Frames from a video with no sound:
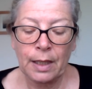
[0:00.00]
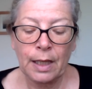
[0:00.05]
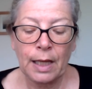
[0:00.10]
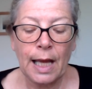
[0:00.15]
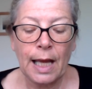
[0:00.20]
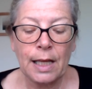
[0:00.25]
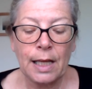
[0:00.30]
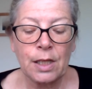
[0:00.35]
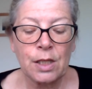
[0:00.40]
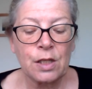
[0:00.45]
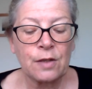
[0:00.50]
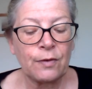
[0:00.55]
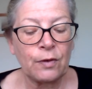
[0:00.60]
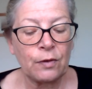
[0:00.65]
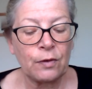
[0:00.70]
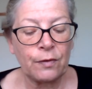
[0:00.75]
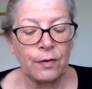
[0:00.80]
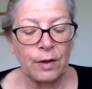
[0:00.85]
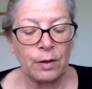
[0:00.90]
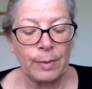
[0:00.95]
and to
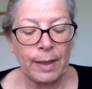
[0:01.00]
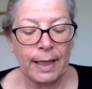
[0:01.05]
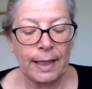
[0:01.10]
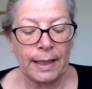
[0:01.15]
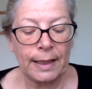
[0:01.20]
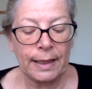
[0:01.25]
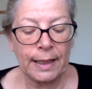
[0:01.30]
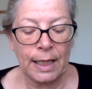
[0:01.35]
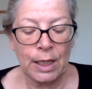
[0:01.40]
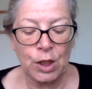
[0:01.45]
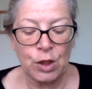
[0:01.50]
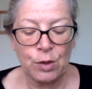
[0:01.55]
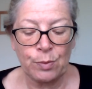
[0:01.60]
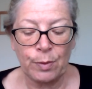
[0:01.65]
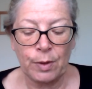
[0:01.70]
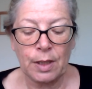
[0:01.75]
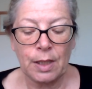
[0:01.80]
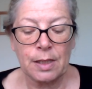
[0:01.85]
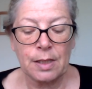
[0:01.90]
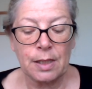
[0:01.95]
fulfil my
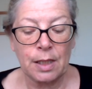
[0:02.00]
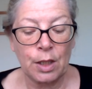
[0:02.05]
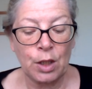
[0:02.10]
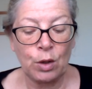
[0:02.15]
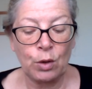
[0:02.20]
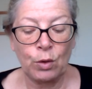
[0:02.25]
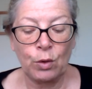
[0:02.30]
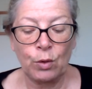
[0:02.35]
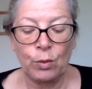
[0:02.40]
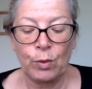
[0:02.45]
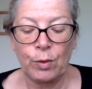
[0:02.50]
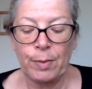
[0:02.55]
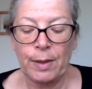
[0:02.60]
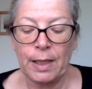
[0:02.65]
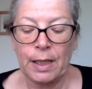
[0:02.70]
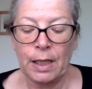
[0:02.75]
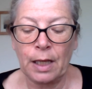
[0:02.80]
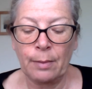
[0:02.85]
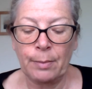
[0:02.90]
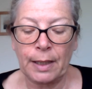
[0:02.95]
engagement, as I knew who would be
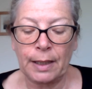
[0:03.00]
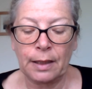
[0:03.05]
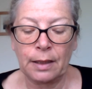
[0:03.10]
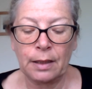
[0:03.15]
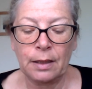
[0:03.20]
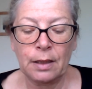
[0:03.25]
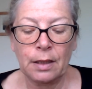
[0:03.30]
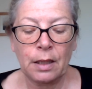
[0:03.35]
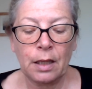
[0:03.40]
coming,